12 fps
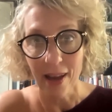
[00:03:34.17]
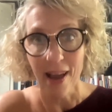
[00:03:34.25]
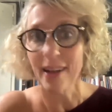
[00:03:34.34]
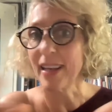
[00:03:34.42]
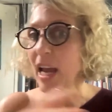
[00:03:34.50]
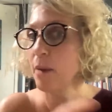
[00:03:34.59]

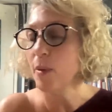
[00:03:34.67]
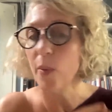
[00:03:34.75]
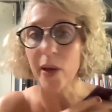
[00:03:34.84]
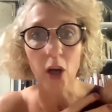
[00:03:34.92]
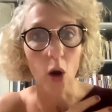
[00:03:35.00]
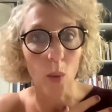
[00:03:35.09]
It can be
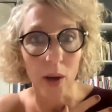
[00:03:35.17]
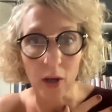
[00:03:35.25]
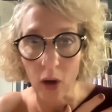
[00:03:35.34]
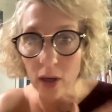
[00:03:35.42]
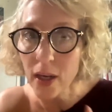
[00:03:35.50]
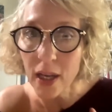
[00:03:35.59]
we go on
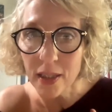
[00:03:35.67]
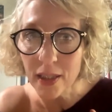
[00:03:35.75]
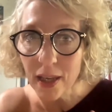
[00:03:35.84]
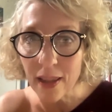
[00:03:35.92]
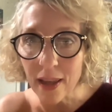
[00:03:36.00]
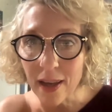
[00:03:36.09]
holiday
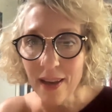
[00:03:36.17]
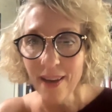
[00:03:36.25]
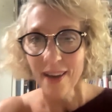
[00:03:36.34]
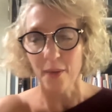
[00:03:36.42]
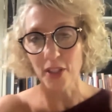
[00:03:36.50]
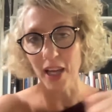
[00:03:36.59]
together,
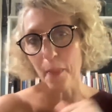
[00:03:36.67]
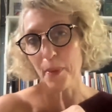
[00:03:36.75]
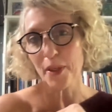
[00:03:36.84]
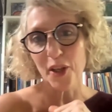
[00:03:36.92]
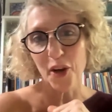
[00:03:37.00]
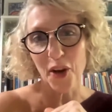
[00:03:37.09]
which
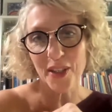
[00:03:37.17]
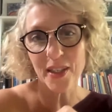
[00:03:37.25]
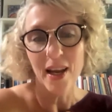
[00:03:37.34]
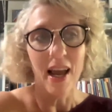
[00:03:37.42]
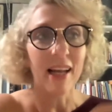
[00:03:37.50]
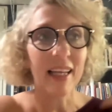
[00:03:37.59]
happens a lot.
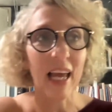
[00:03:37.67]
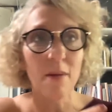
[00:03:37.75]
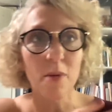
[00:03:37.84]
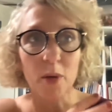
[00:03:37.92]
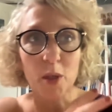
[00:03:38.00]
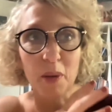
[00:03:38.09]
It can
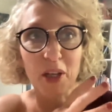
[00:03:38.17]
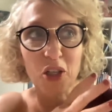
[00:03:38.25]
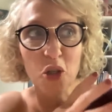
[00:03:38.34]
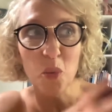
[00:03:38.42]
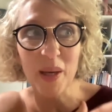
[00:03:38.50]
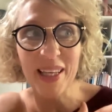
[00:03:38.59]
be we spend
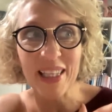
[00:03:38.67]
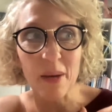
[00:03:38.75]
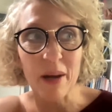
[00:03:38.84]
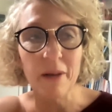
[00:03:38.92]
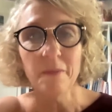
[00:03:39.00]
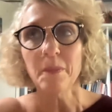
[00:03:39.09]
2 weeks
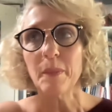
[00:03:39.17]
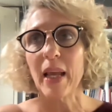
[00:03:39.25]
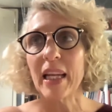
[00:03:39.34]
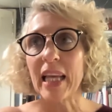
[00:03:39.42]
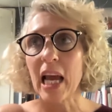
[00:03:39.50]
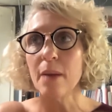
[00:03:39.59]
somewhere.
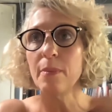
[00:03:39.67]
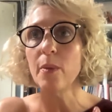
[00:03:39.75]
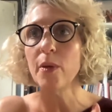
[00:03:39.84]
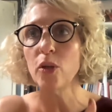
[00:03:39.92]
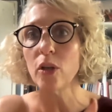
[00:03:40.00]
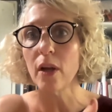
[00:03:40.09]
It can be
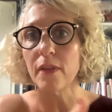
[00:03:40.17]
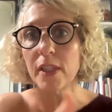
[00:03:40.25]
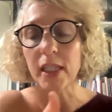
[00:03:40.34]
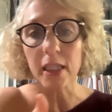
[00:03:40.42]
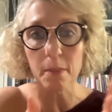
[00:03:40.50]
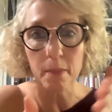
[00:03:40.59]
we do it over
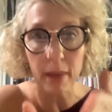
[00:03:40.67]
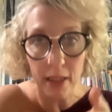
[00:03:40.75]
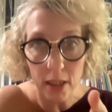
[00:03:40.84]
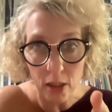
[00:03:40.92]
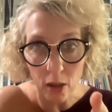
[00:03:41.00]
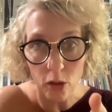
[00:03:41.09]
6
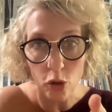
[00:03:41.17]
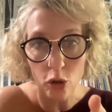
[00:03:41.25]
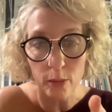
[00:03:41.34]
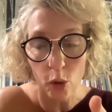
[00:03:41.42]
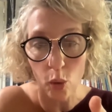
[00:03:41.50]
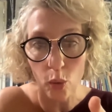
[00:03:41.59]
months on
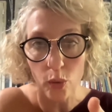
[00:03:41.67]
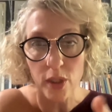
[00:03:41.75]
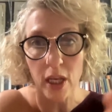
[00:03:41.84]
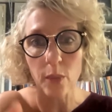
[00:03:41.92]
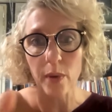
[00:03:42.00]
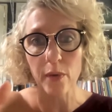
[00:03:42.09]
Zoom calls
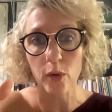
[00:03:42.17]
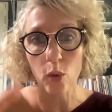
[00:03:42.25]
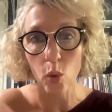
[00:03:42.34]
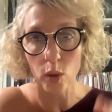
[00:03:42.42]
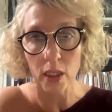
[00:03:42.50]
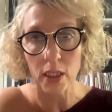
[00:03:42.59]
and we
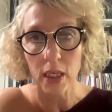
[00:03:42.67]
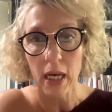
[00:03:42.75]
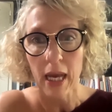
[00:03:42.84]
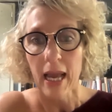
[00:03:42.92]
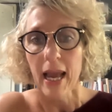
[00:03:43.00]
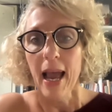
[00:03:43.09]
record it.
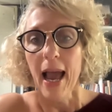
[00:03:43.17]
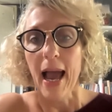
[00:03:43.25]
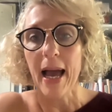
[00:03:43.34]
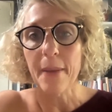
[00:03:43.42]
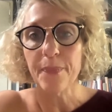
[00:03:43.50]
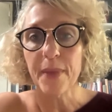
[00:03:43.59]

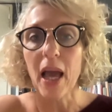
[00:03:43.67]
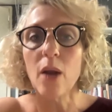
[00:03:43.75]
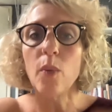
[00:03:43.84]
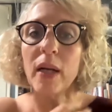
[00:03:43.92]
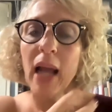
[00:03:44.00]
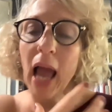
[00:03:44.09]
And
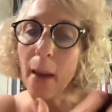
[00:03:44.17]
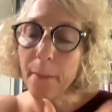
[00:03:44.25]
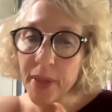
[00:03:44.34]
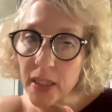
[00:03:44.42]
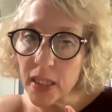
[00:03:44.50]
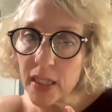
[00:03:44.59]
what
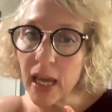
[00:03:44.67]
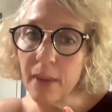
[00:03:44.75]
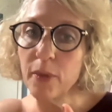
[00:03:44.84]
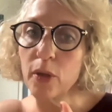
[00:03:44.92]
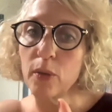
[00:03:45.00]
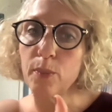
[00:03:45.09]
happens is
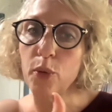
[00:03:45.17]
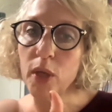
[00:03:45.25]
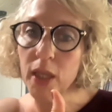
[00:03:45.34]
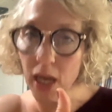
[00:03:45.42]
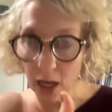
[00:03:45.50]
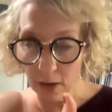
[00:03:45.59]
I'm
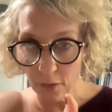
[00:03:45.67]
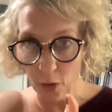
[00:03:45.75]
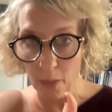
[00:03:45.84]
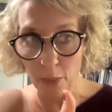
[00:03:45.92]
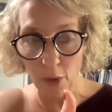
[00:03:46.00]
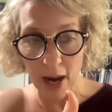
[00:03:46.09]
pulling out of
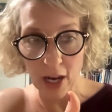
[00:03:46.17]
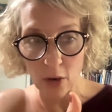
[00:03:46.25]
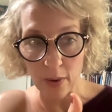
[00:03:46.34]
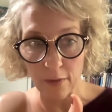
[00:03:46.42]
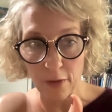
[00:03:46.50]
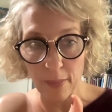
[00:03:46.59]
your brain
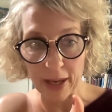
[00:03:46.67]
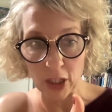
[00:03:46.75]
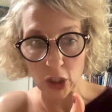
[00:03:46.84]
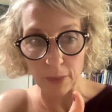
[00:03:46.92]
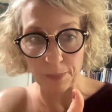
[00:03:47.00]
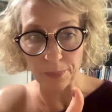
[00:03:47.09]
your
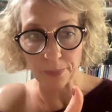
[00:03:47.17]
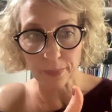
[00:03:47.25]
information.